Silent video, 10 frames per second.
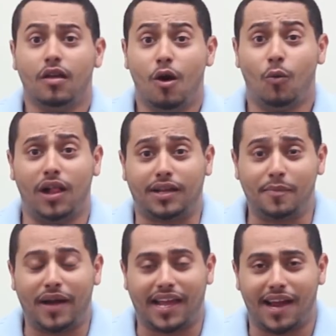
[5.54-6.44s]

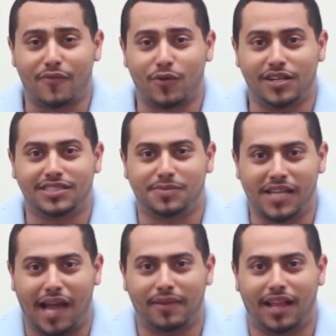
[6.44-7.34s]
Welcome back everyone, it's me
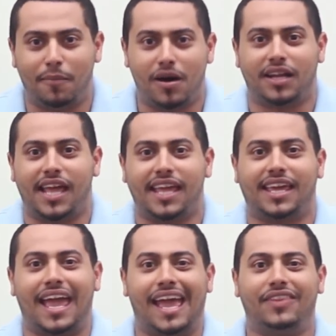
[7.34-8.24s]
Hamad Ammari
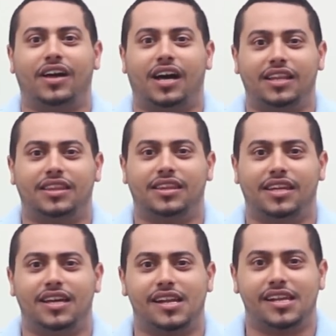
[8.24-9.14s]
aka the
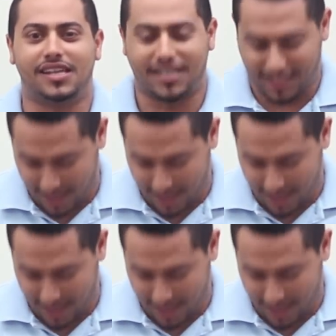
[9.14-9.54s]
Qatari